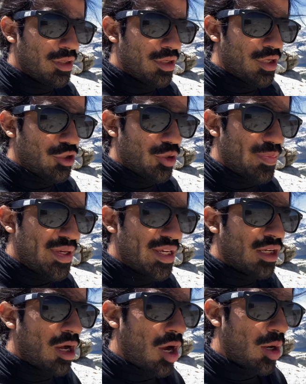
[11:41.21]
you're being
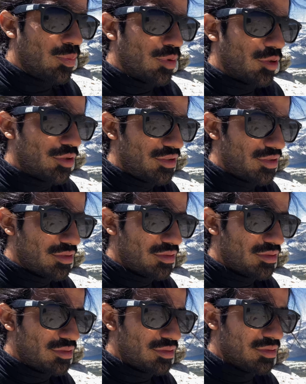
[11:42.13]
humbled
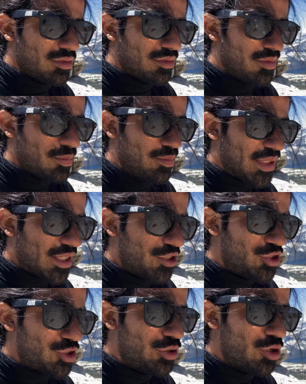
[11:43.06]

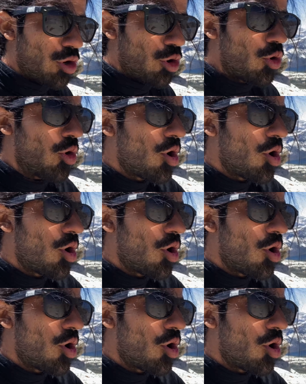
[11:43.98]
because you know